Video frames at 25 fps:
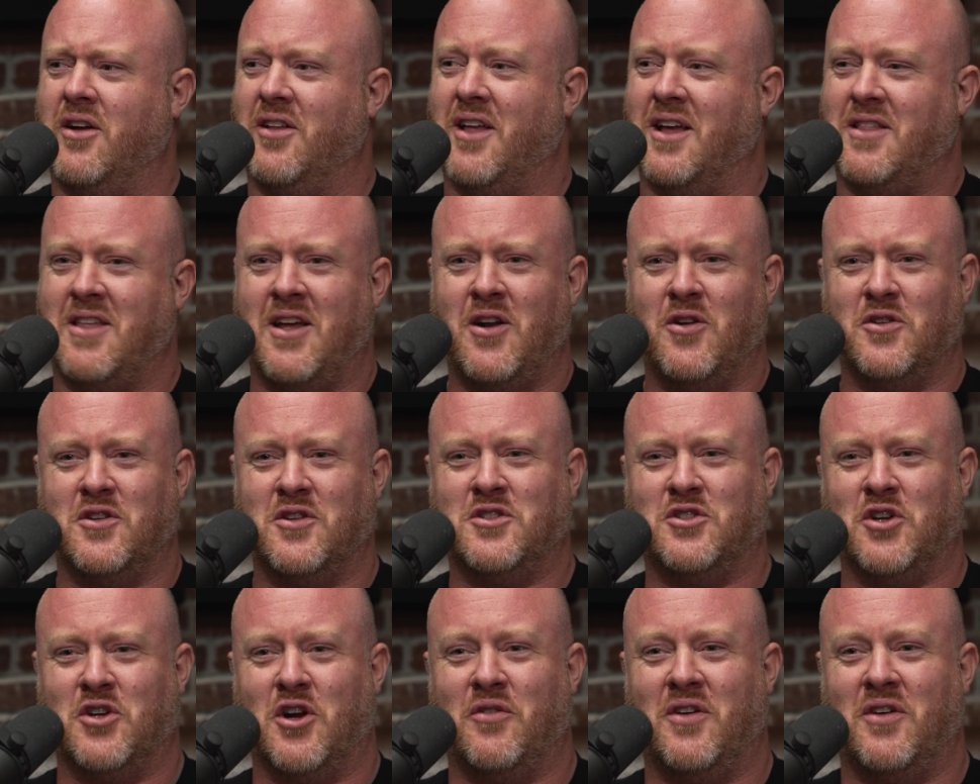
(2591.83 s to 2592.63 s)
Like they don't
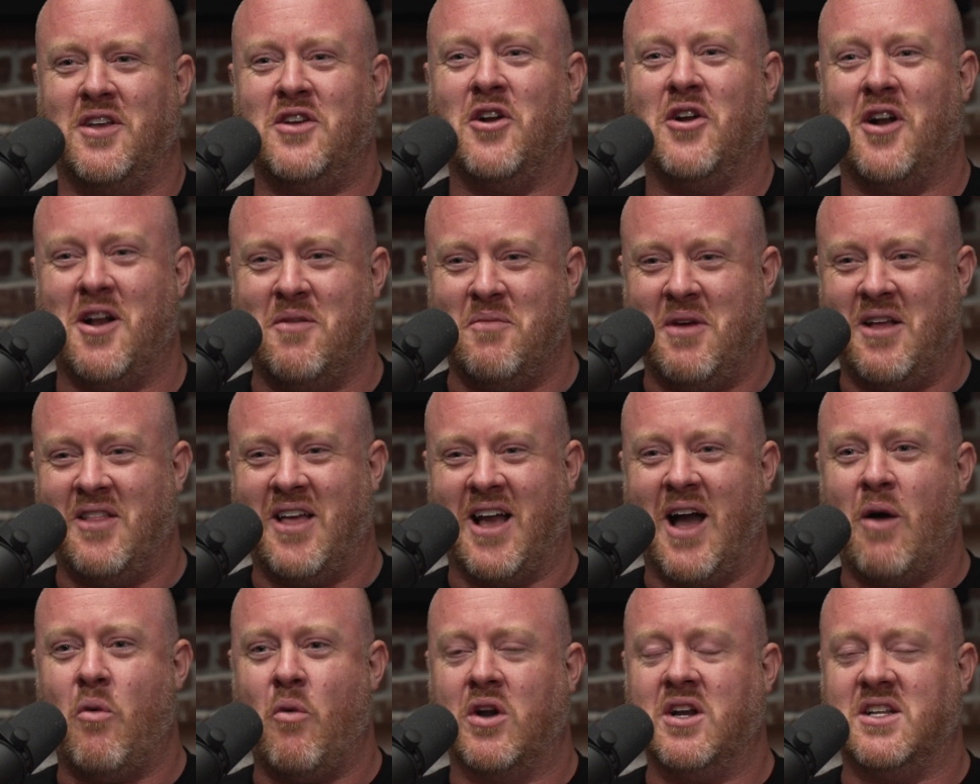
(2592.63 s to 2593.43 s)
deserve it. You know what I mean?
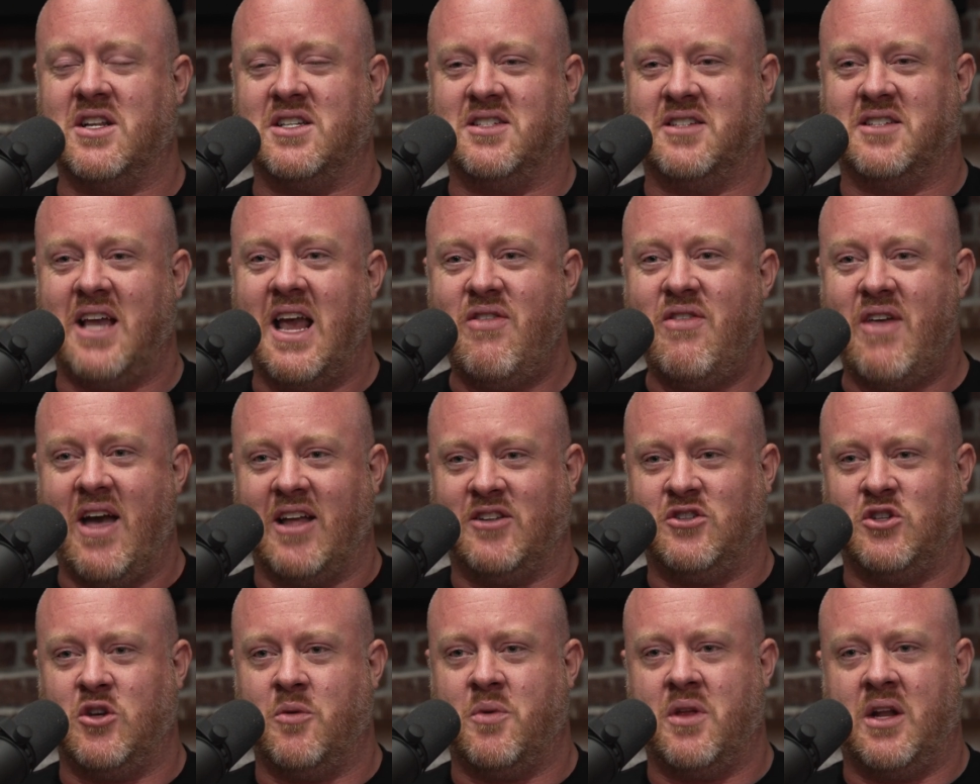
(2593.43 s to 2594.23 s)
Like I wanted to say
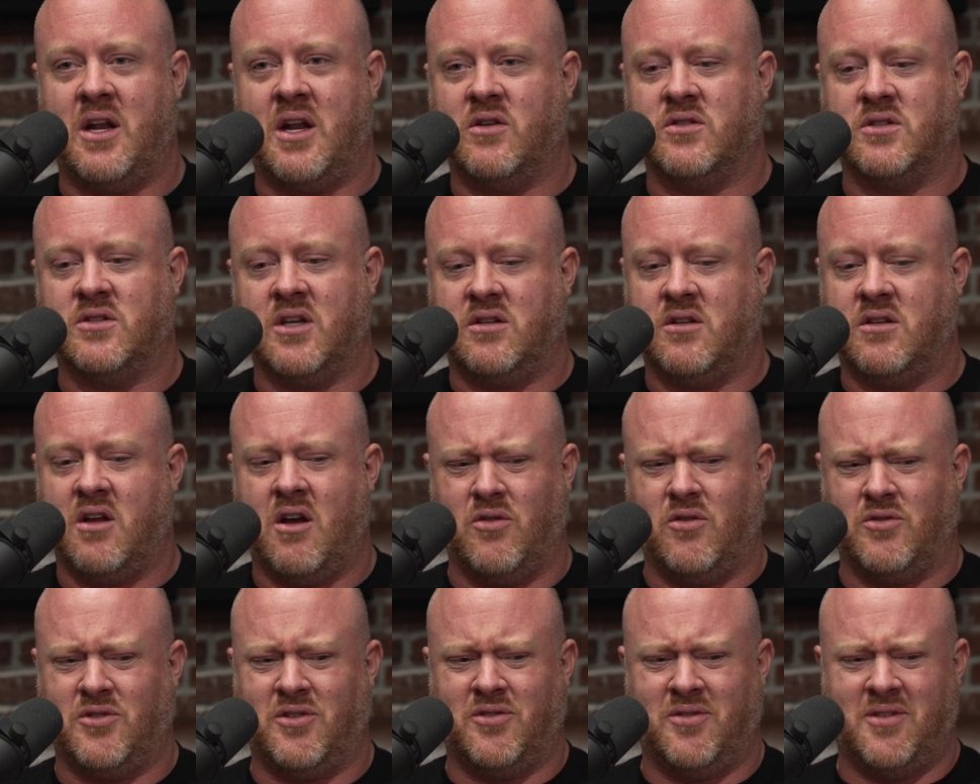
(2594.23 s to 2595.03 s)
that to you, but then I was like, no,
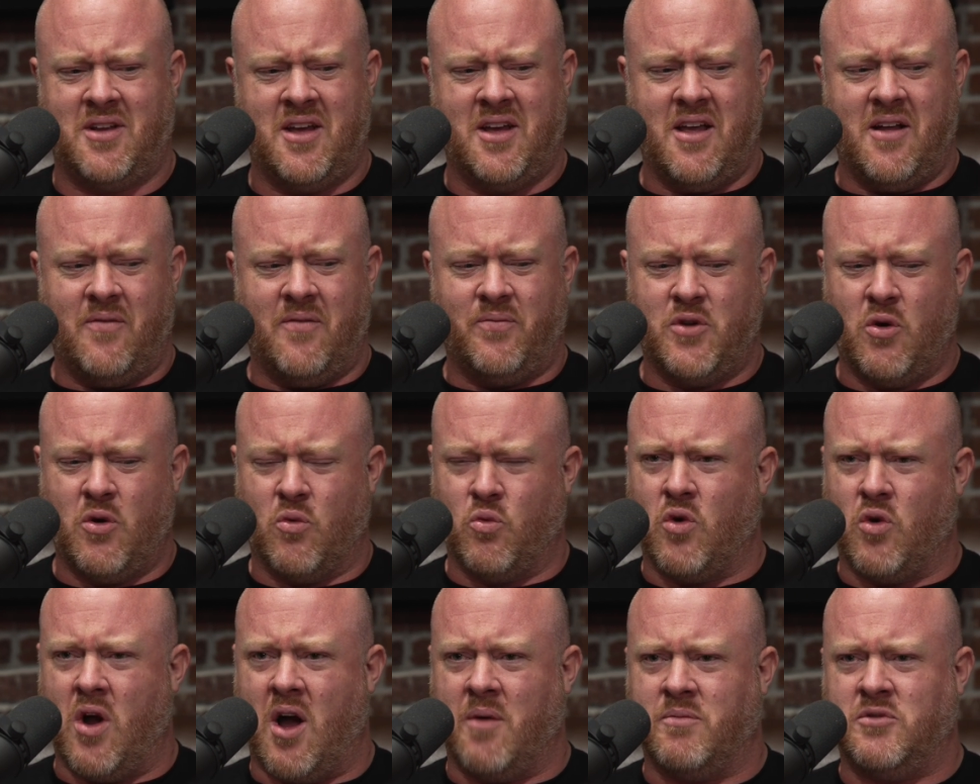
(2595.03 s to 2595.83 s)
dude, don't
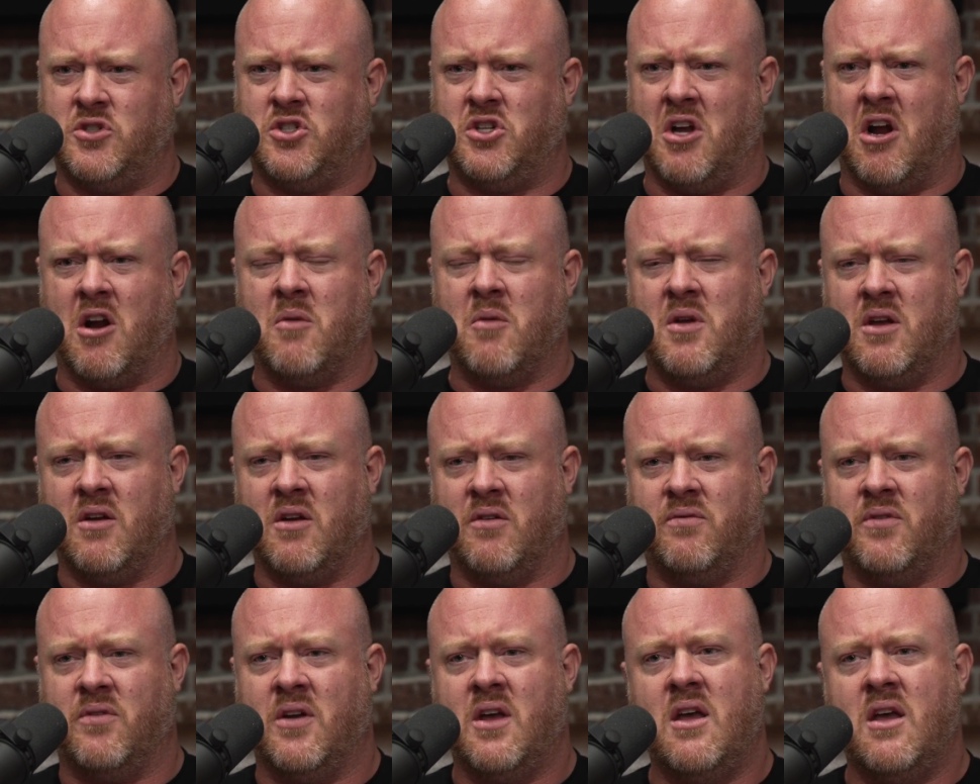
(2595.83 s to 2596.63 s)
rob Jeremy
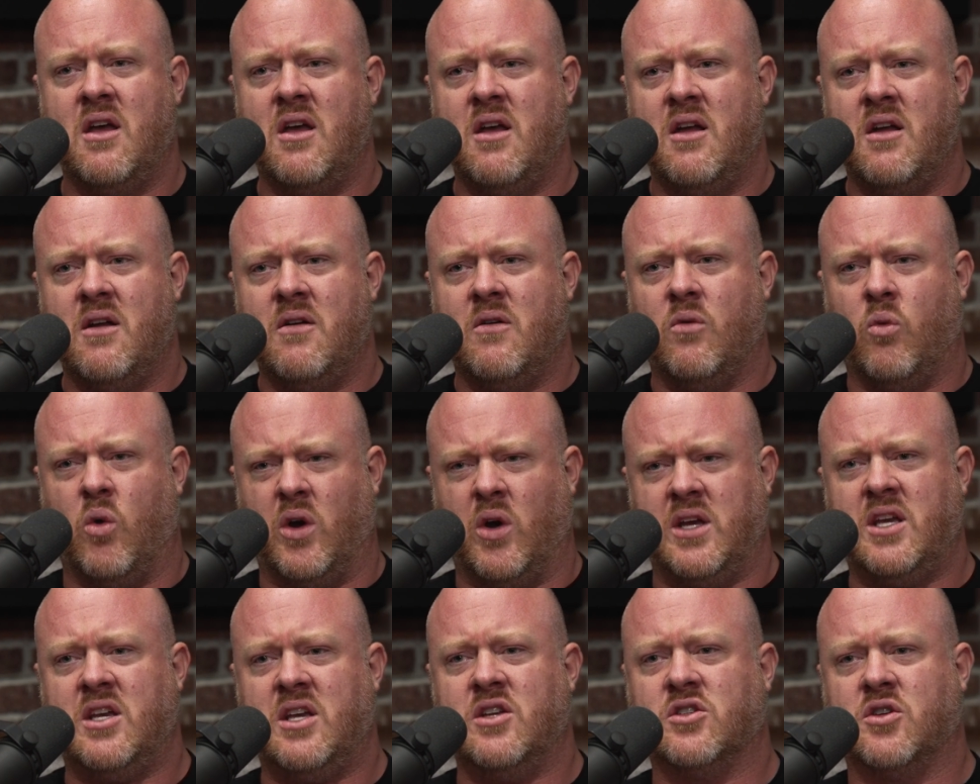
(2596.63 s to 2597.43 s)
of
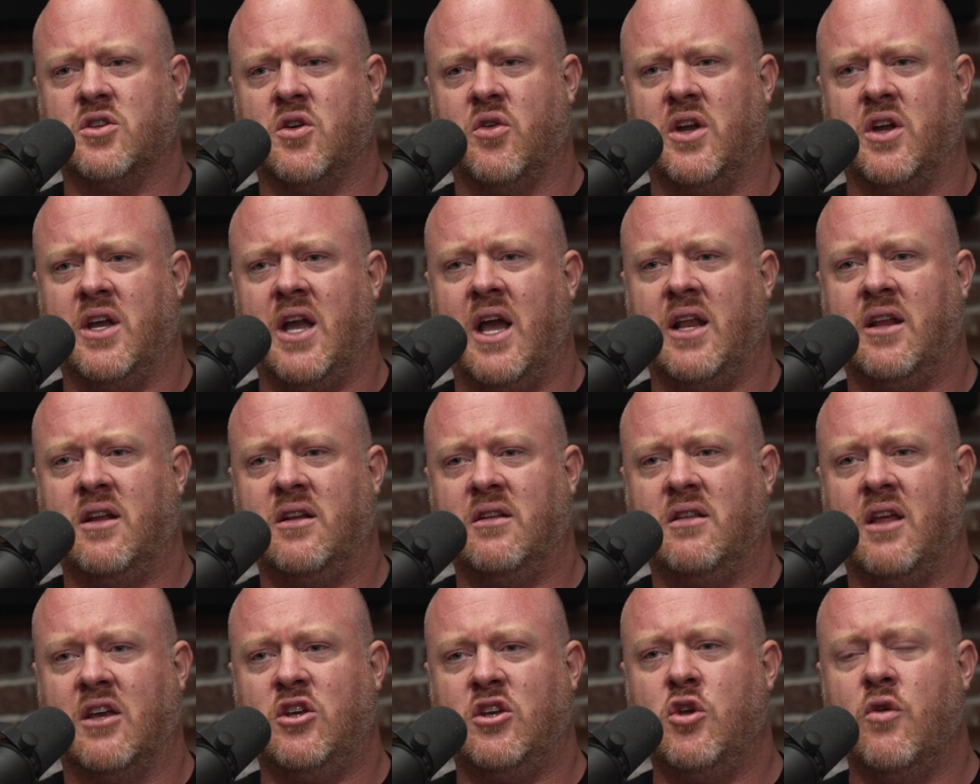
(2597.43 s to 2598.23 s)
what he's
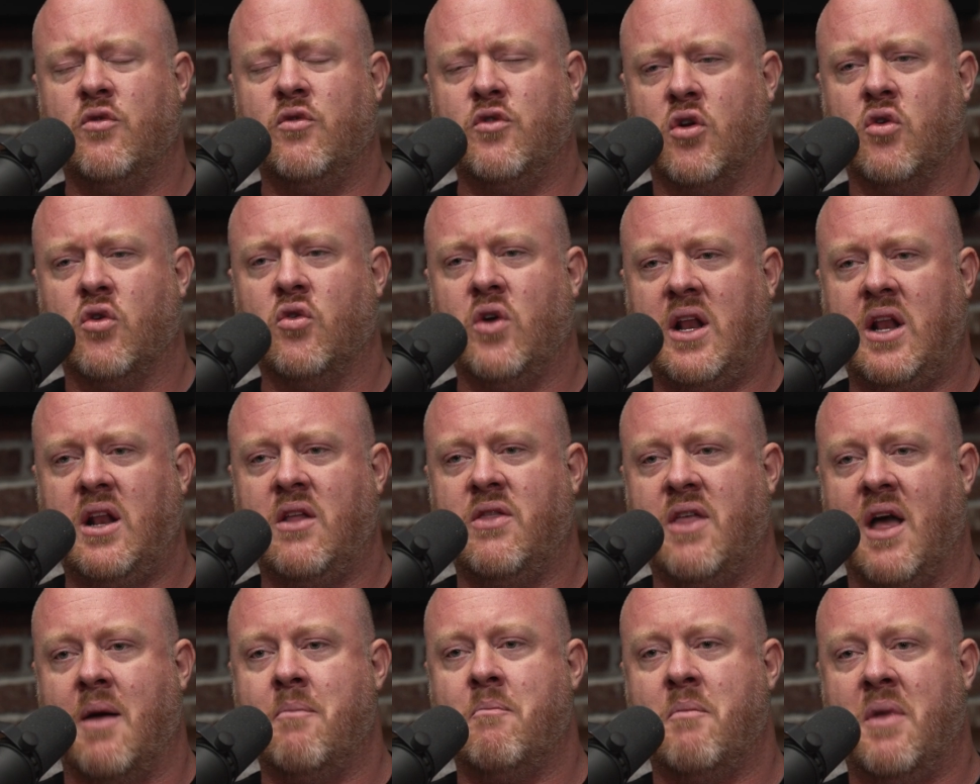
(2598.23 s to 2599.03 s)
created. Like you've created
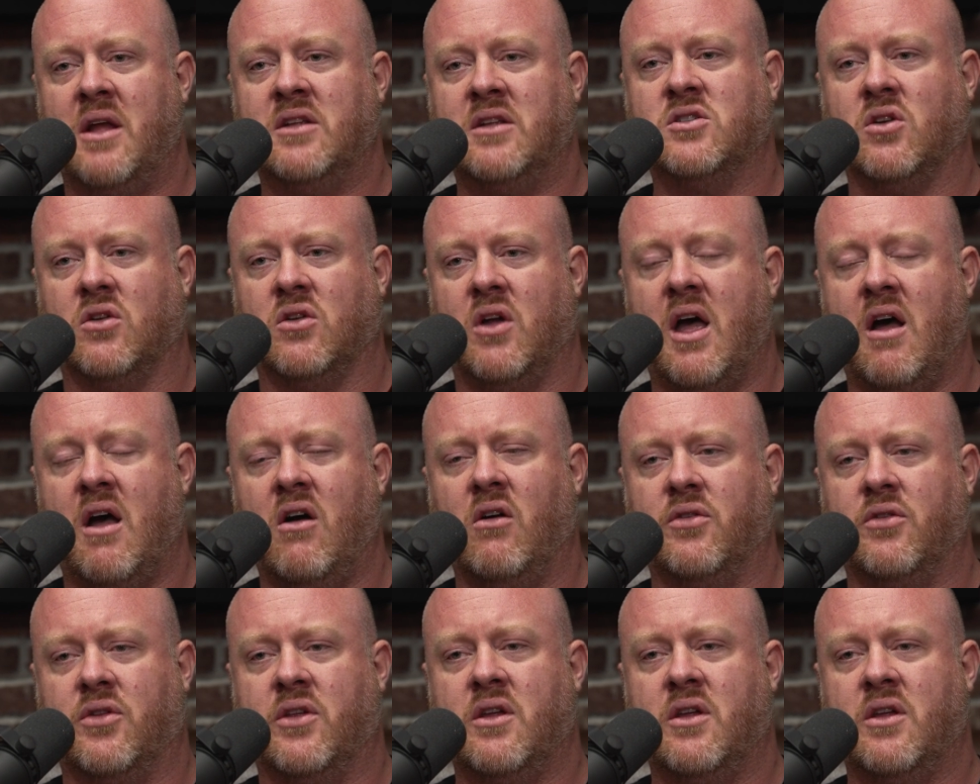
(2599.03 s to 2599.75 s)
that mental health.